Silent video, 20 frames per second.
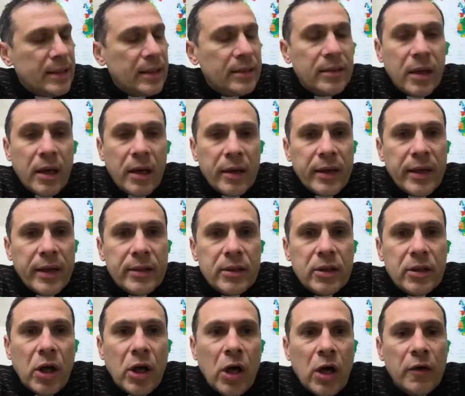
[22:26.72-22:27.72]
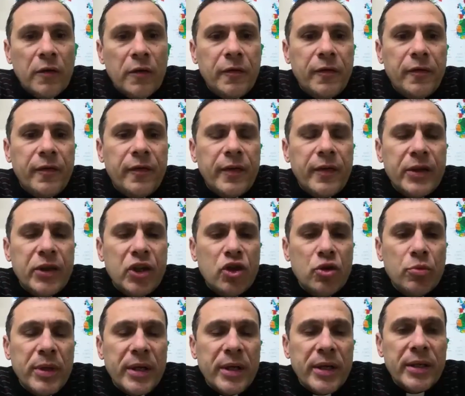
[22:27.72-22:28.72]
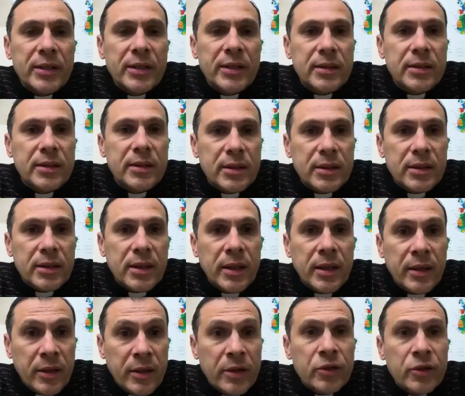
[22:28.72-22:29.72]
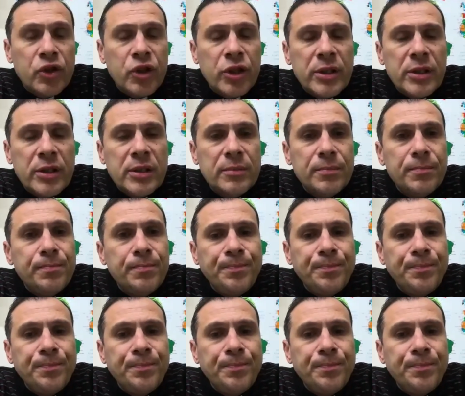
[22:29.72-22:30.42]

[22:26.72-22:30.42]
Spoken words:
target of numerous incursions